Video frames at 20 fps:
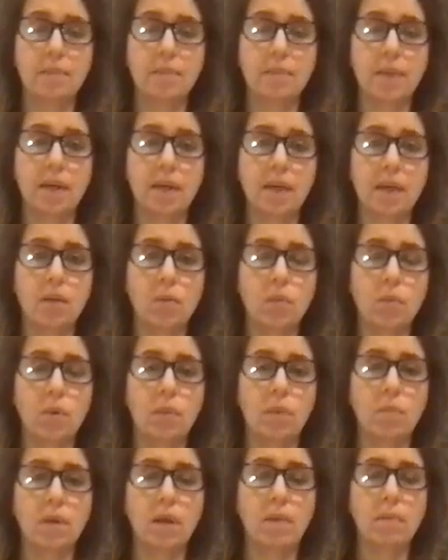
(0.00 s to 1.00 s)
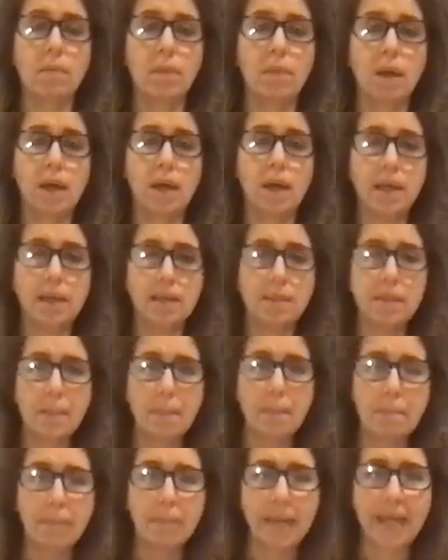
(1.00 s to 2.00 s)
by what my mind
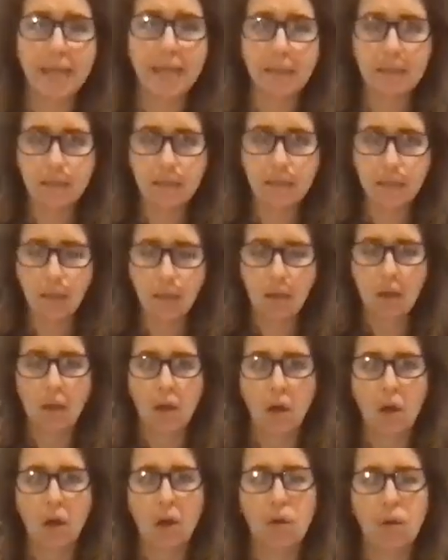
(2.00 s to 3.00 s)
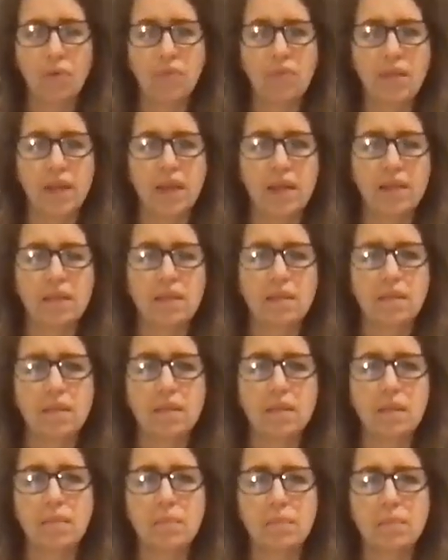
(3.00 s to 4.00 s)
makes of that
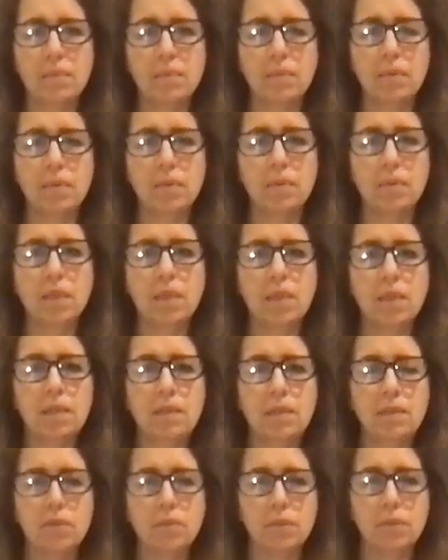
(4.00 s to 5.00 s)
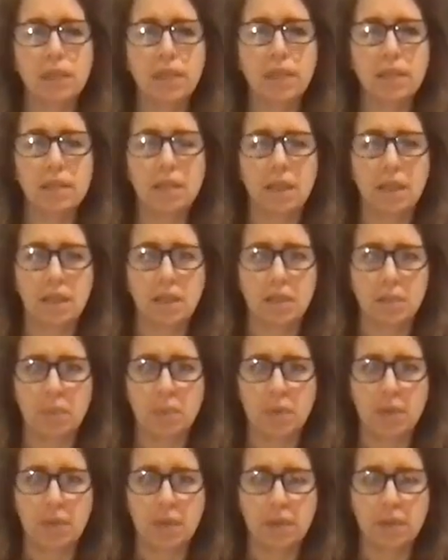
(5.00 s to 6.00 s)
simple, direct
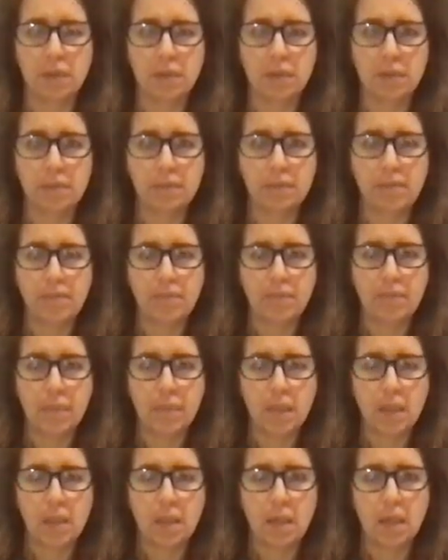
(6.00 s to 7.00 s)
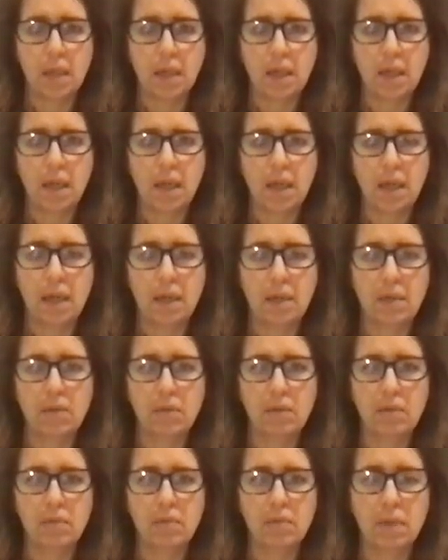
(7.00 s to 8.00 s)
experience.
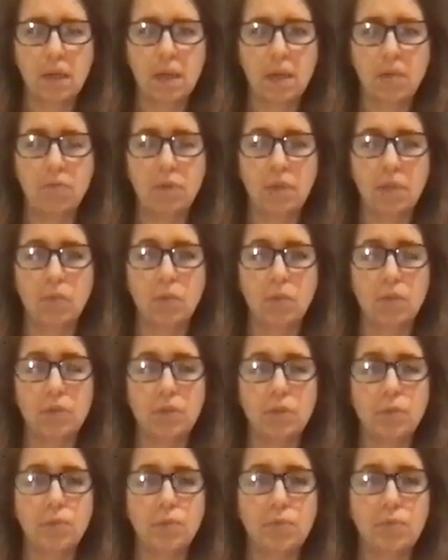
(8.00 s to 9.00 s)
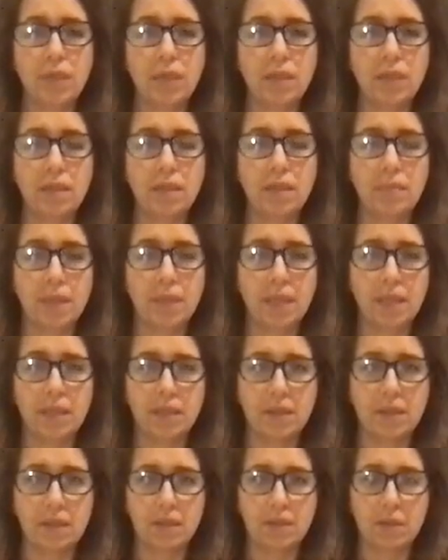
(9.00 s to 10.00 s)
And I really wanted to bring the
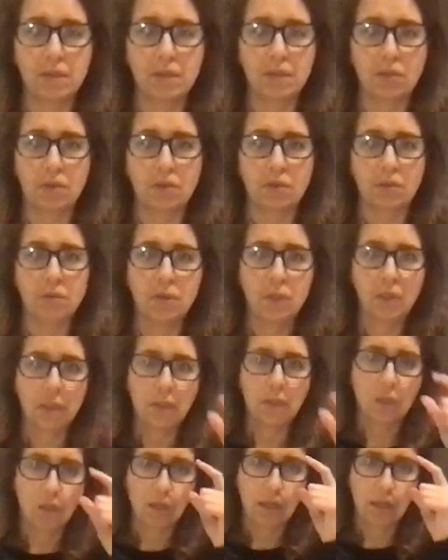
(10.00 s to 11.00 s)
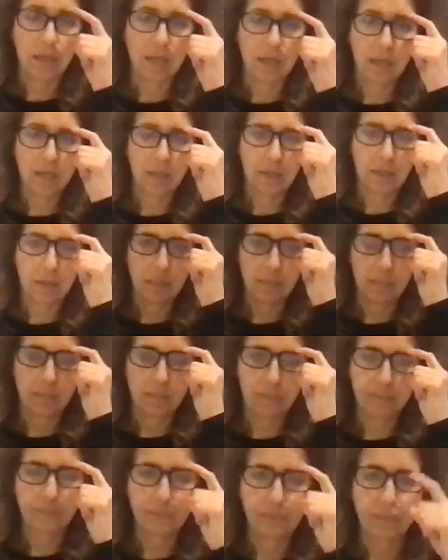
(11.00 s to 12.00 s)
practice to
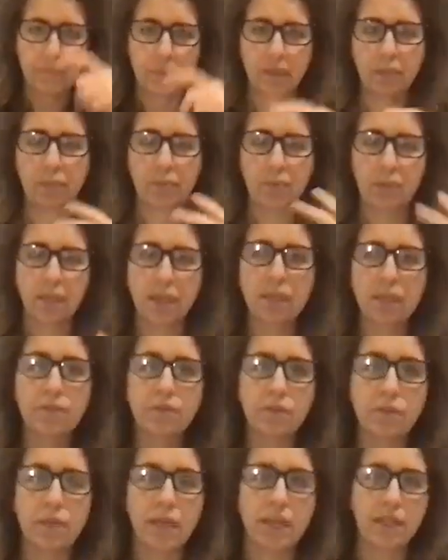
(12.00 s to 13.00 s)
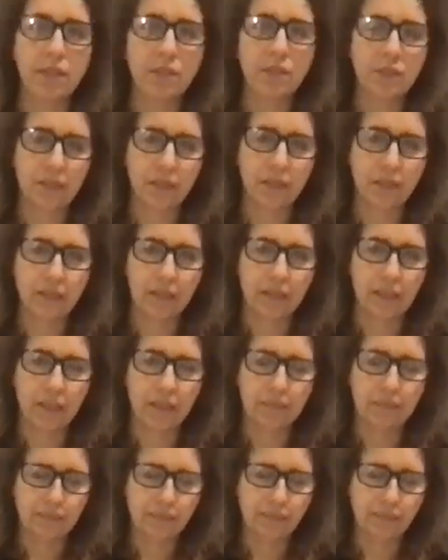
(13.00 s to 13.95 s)
the proliferation and the